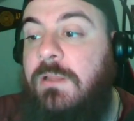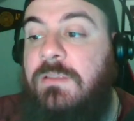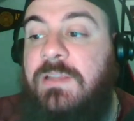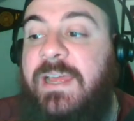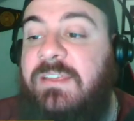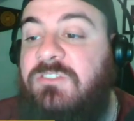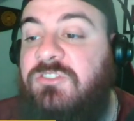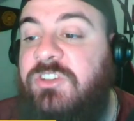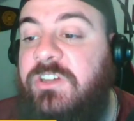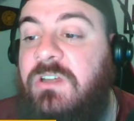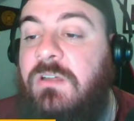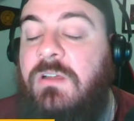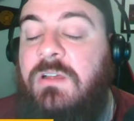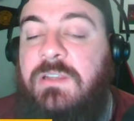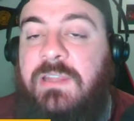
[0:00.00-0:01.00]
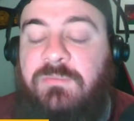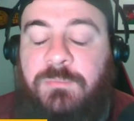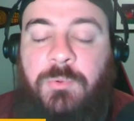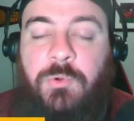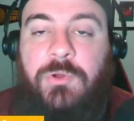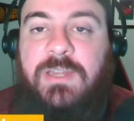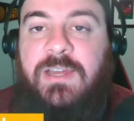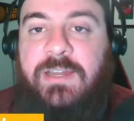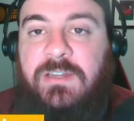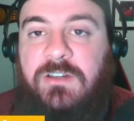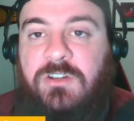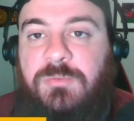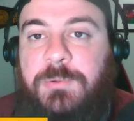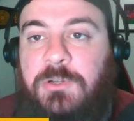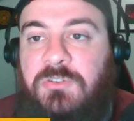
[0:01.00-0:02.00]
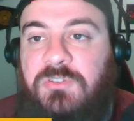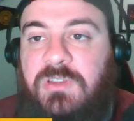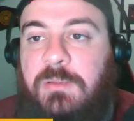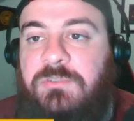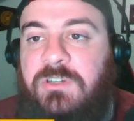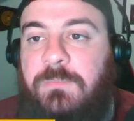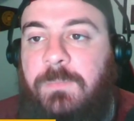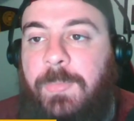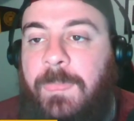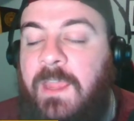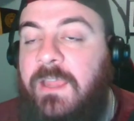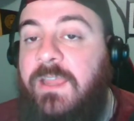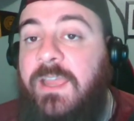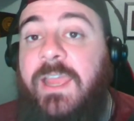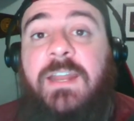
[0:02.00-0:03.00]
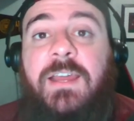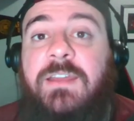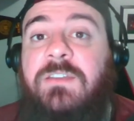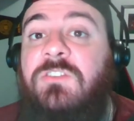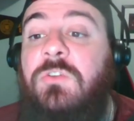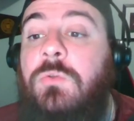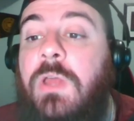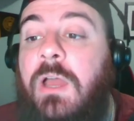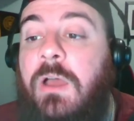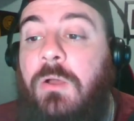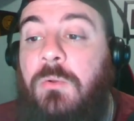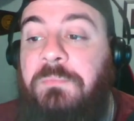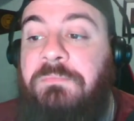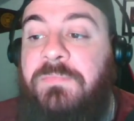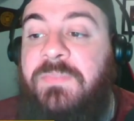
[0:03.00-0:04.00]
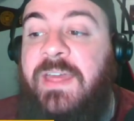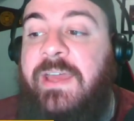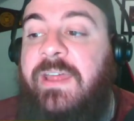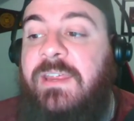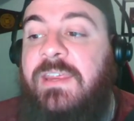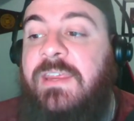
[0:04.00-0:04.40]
Last year, 11.9 yards per reception. And I do know that